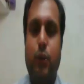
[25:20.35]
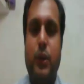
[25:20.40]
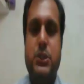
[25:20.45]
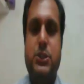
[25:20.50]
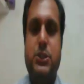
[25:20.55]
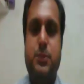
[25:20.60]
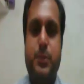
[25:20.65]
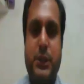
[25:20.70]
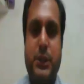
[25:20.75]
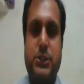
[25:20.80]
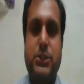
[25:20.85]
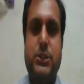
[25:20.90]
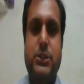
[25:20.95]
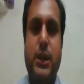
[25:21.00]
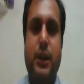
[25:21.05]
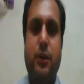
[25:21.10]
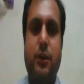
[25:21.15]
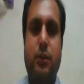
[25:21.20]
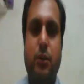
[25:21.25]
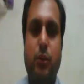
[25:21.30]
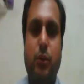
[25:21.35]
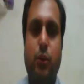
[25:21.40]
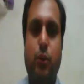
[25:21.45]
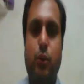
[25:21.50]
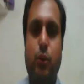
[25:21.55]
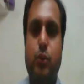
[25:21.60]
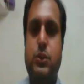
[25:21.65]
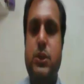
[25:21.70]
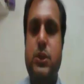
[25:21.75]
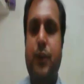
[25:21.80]
US President
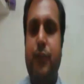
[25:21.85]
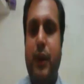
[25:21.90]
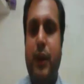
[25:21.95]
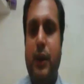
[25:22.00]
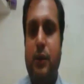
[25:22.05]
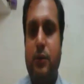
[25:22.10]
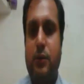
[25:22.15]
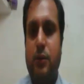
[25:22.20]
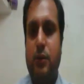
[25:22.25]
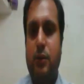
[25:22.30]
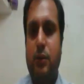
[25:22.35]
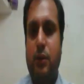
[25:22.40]
Roosevelt